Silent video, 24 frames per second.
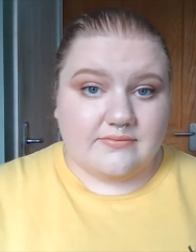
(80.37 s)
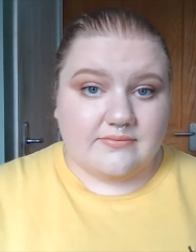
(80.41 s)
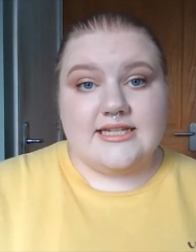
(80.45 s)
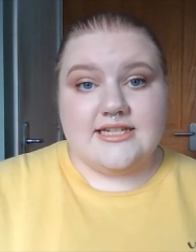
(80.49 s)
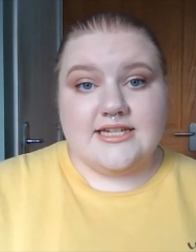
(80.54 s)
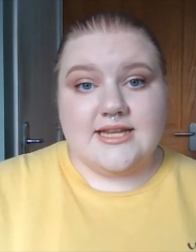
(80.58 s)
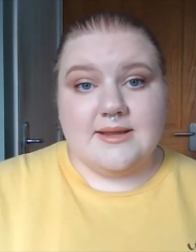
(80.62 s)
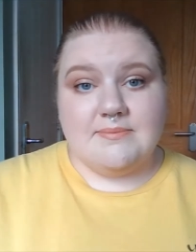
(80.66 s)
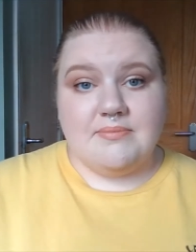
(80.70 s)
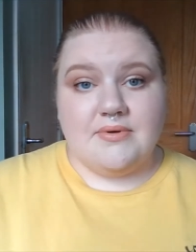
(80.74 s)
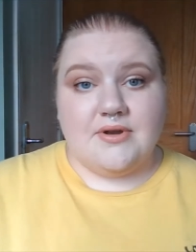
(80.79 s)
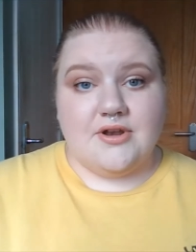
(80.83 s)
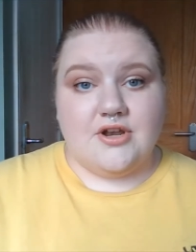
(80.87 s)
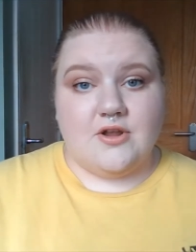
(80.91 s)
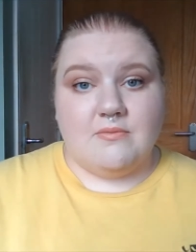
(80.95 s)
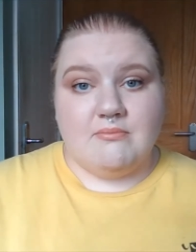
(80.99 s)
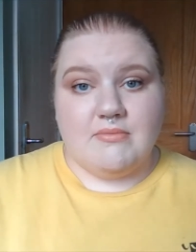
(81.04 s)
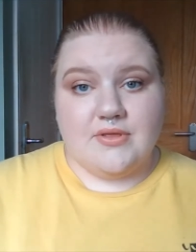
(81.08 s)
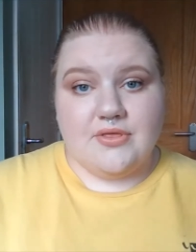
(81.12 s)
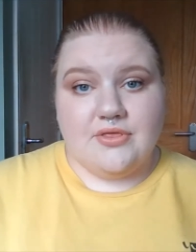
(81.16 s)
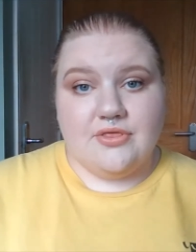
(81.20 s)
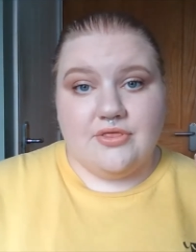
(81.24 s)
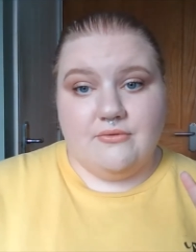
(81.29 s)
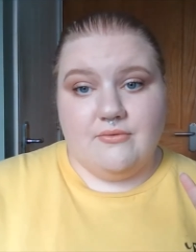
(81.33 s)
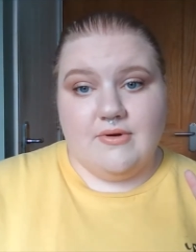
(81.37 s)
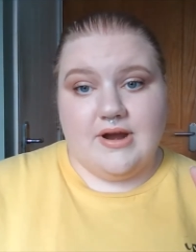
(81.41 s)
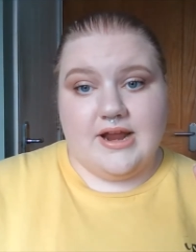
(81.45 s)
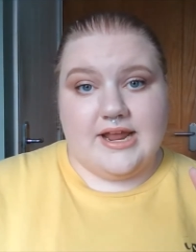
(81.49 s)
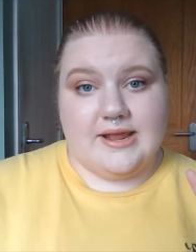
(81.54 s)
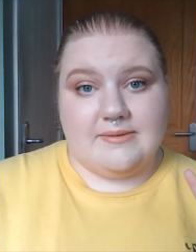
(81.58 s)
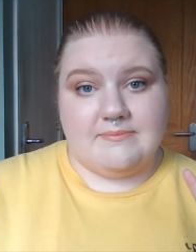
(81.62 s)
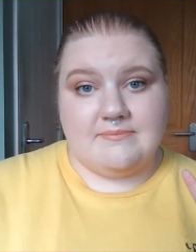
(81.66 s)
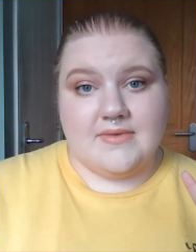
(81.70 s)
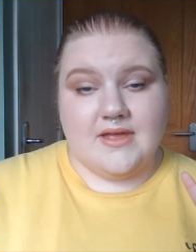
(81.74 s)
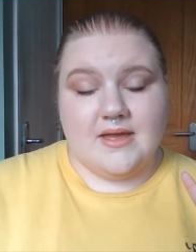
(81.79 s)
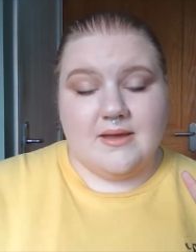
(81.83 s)
Tip number
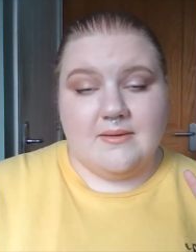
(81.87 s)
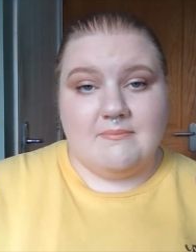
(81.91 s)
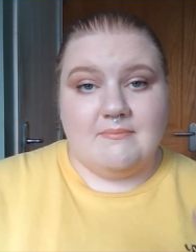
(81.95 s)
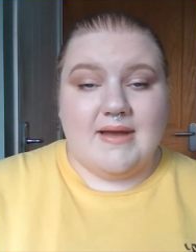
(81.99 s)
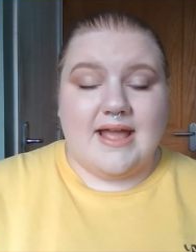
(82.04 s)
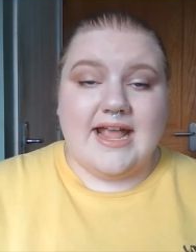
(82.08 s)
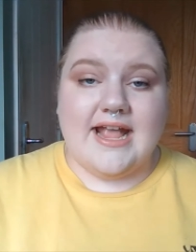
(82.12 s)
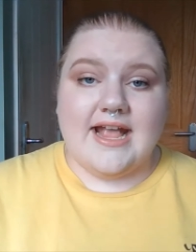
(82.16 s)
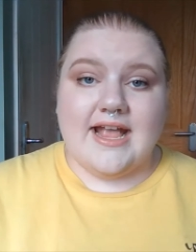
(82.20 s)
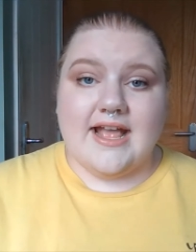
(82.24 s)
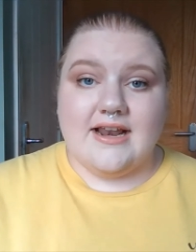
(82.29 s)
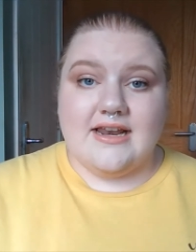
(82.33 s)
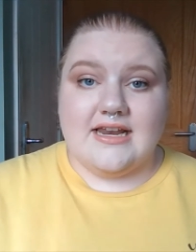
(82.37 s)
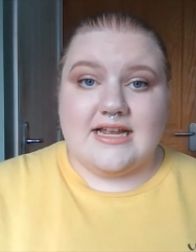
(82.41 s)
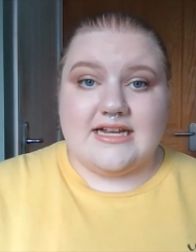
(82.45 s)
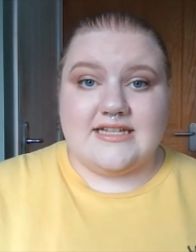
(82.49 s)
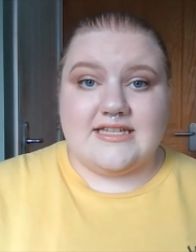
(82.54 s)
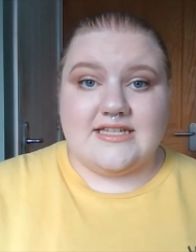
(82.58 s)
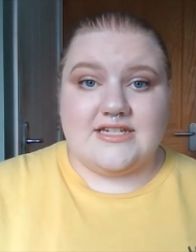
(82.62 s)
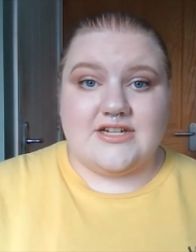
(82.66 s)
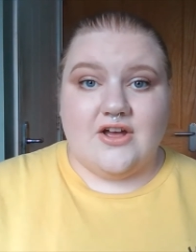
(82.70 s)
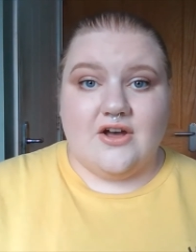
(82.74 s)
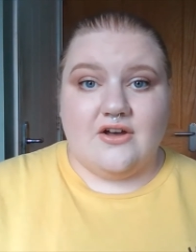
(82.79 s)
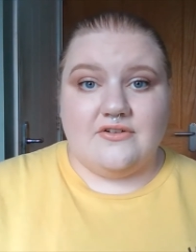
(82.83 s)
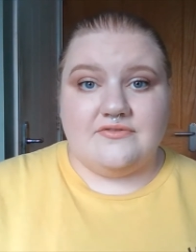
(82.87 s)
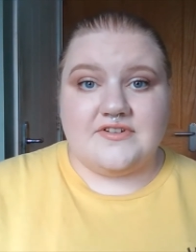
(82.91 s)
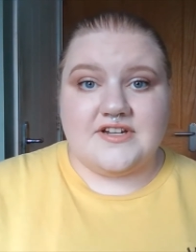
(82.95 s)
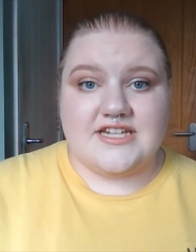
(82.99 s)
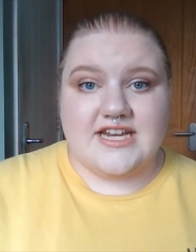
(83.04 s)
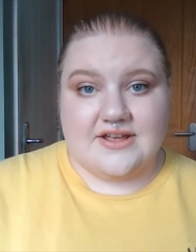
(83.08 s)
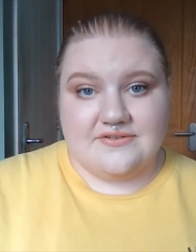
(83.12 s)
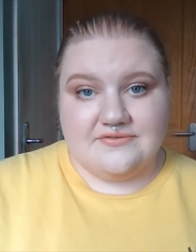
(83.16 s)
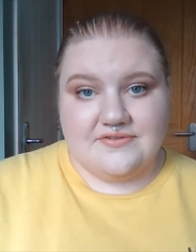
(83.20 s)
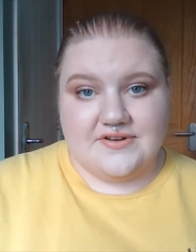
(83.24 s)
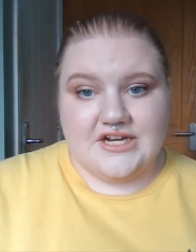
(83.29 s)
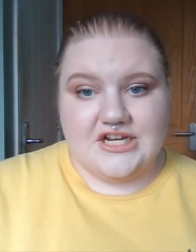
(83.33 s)
3, make a list of
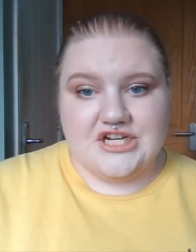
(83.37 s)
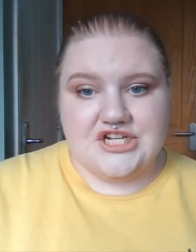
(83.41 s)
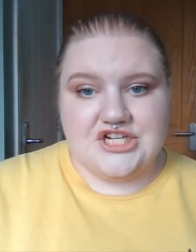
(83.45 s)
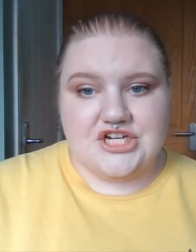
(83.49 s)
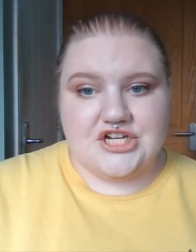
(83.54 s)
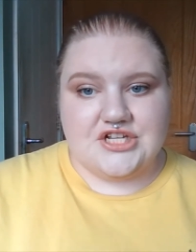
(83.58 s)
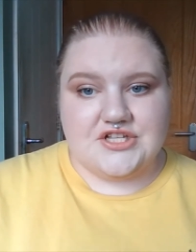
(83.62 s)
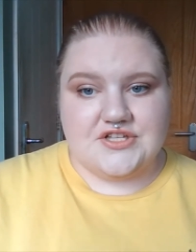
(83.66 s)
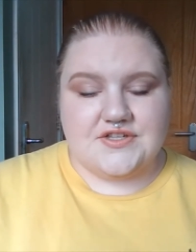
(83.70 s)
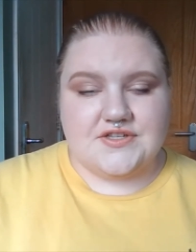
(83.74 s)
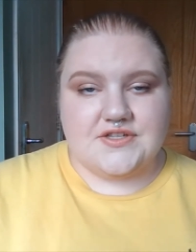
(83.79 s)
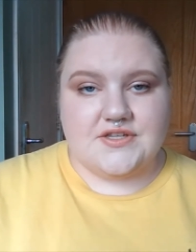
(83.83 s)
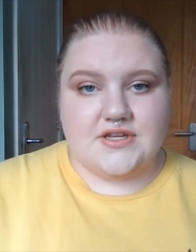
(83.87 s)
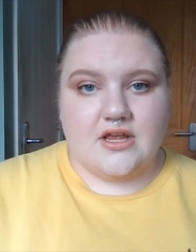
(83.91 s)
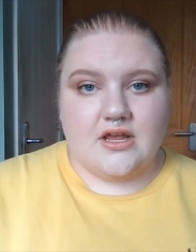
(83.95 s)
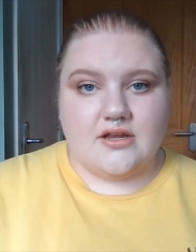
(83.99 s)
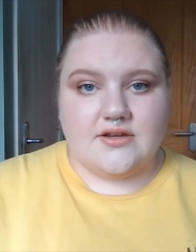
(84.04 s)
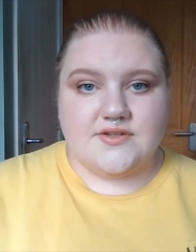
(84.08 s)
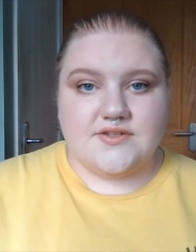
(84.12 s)
definitions.